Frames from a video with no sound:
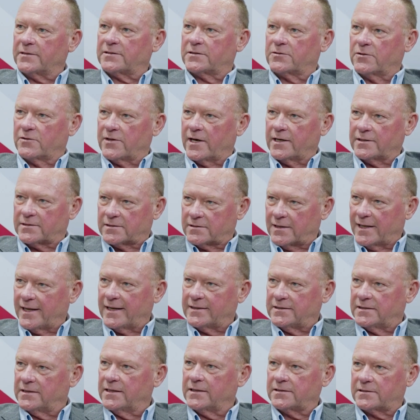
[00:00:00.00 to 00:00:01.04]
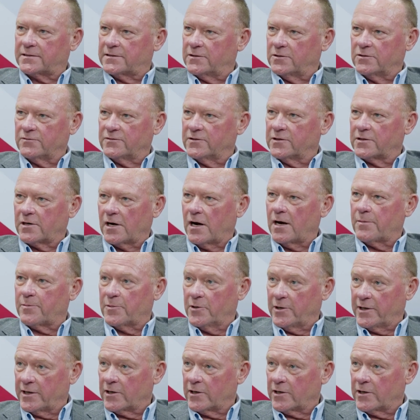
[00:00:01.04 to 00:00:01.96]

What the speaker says: So that's lead, zinc, silver, copper,